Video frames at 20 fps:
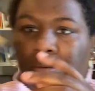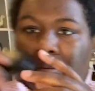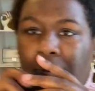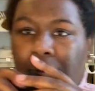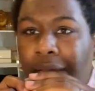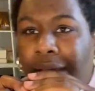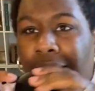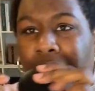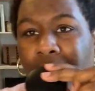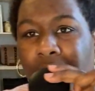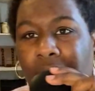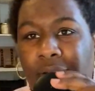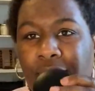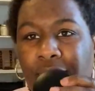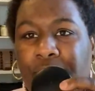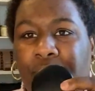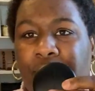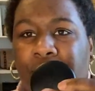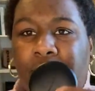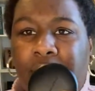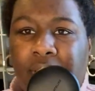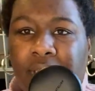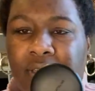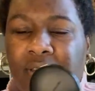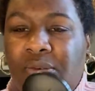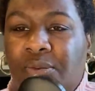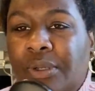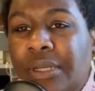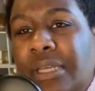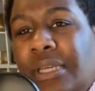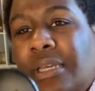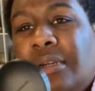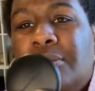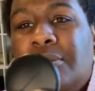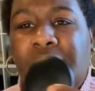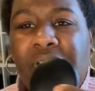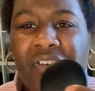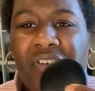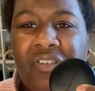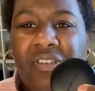I have this one here,
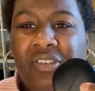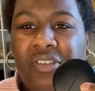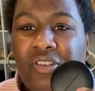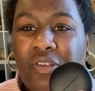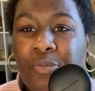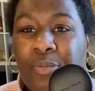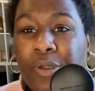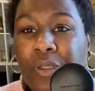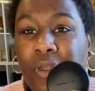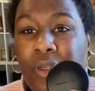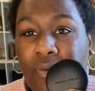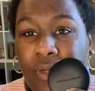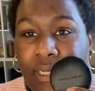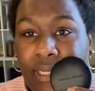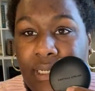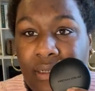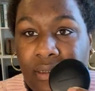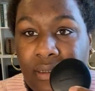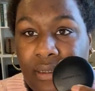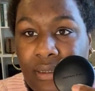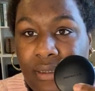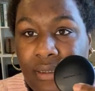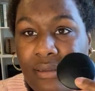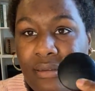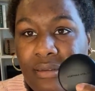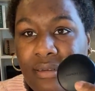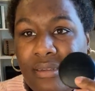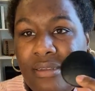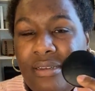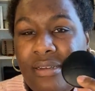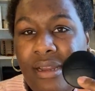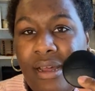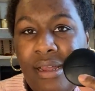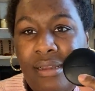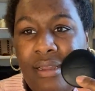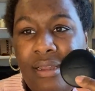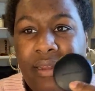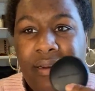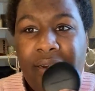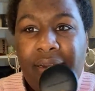which is the super loaded tinted
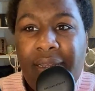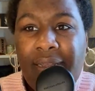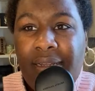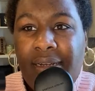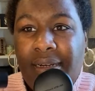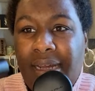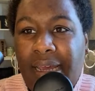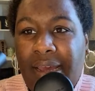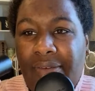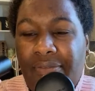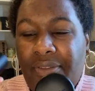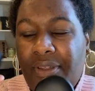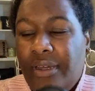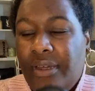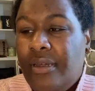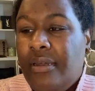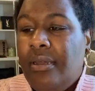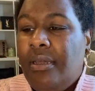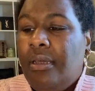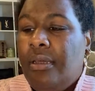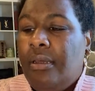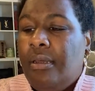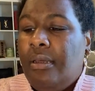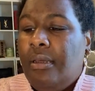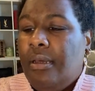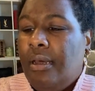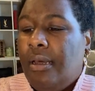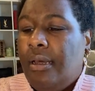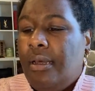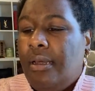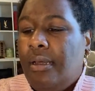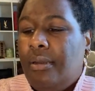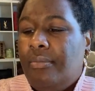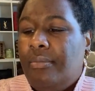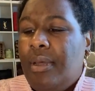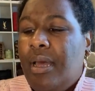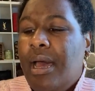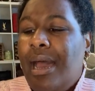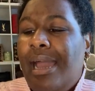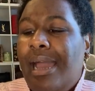highlighter, and then I have the
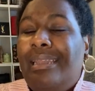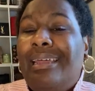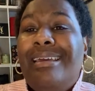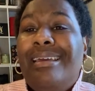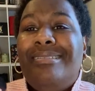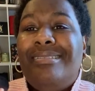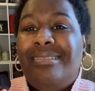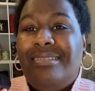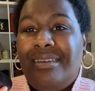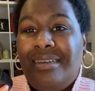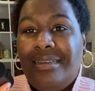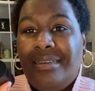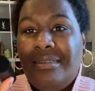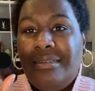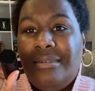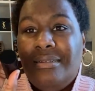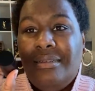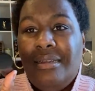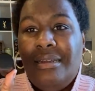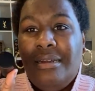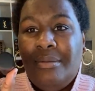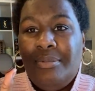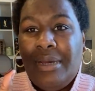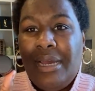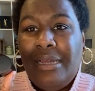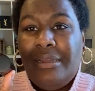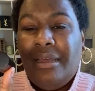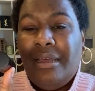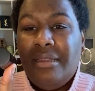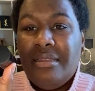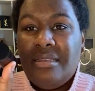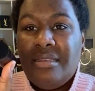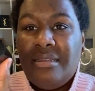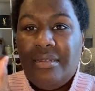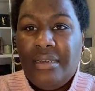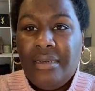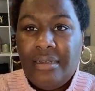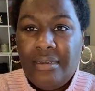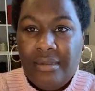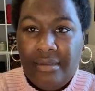highlight stick, lit up highlight
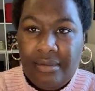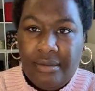stick.